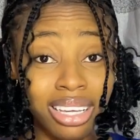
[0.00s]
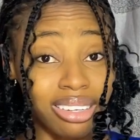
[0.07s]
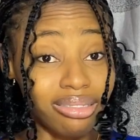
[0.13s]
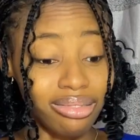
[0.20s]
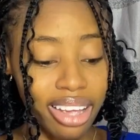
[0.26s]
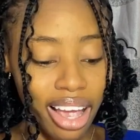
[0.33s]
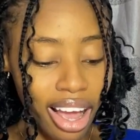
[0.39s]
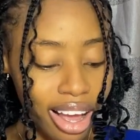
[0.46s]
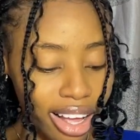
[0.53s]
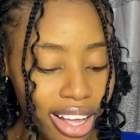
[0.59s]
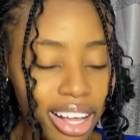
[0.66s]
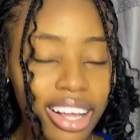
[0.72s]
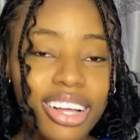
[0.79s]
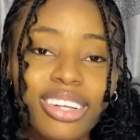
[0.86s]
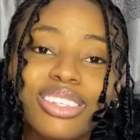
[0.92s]
Yeah.
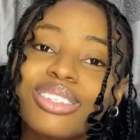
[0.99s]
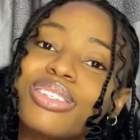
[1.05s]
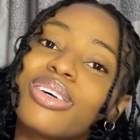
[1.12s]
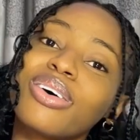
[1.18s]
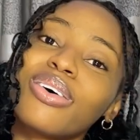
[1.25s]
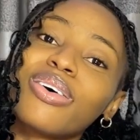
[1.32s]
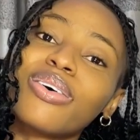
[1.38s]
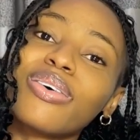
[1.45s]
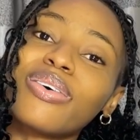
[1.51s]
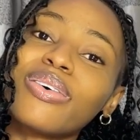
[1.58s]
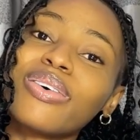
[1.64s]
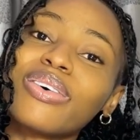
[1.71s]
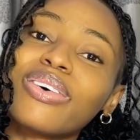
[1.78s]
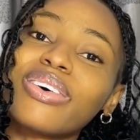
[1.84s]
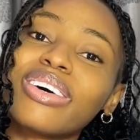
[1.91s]

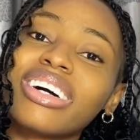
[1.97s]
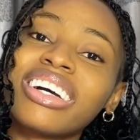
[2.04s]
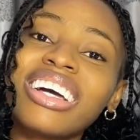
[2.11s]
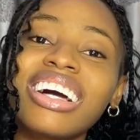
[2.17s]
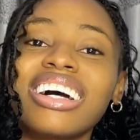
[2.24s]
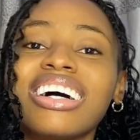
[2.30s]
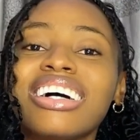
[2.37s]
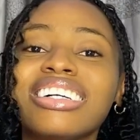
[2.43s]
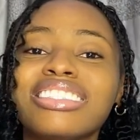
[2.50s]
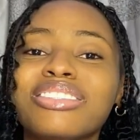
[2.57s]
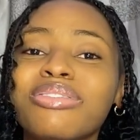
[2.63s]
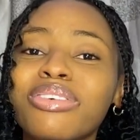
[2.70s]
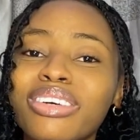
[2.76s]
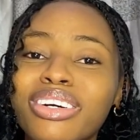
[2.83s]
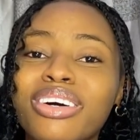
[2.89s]
So yeah, I
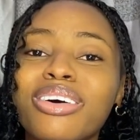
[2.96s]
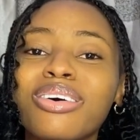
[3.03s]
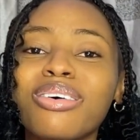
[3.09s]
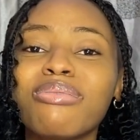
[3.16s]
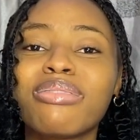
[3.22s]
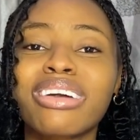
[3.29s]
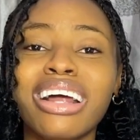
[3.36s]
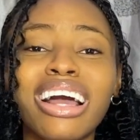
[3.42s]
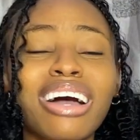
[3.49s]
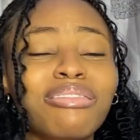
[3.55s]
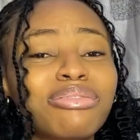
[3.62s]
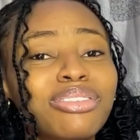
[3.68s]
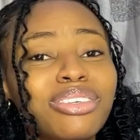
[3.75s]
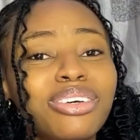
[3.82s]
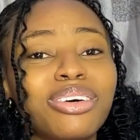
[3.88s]
don't want to go, but I
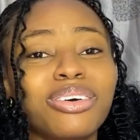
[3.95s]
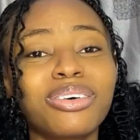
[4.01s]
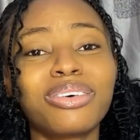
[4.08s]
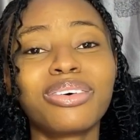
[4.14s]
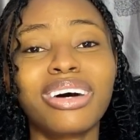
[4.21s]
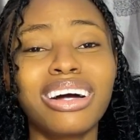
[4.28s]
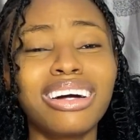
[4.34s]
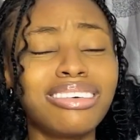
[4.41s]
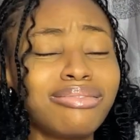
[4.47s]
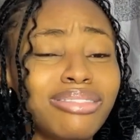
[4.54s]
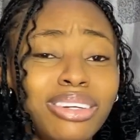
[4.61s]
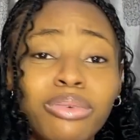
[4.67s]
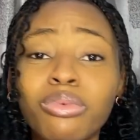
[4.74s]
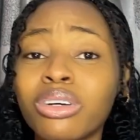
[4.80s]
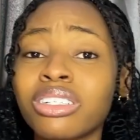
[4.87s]
have to go. I
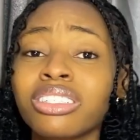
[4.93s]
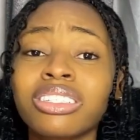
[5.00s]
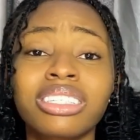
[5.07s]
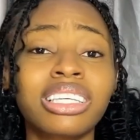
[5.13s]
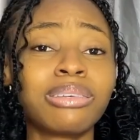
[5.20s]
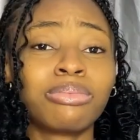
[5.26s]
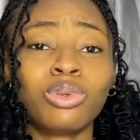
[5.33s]
really want to just keep